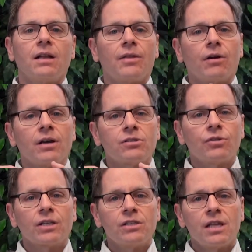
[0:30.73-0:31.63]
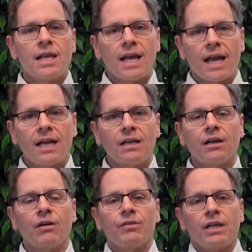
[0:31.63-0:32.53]
there are instructions at the end
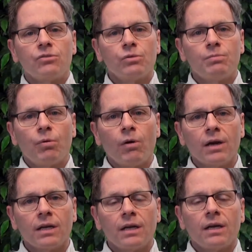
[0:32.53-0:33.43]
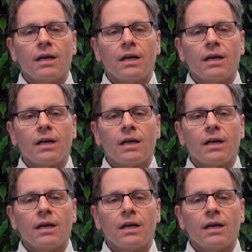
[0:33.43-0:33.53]
of each report,